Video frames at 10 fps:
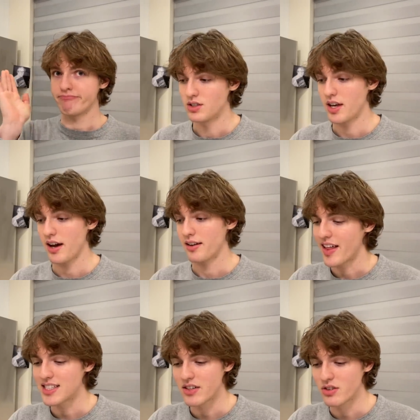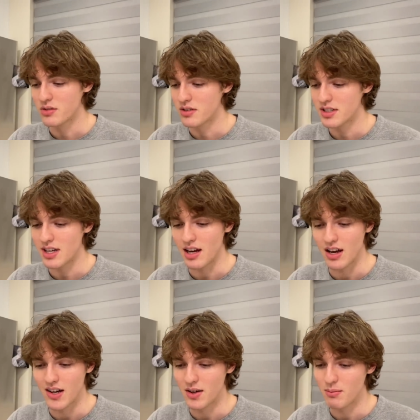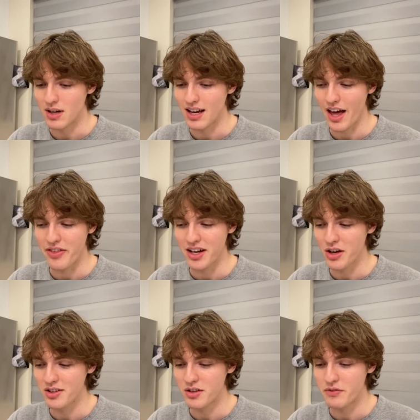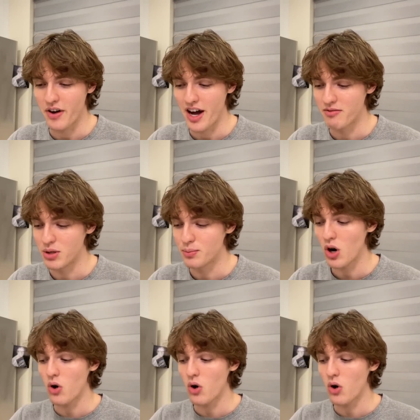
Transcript: So yeah, that's everyone. Um, I think I only did five people.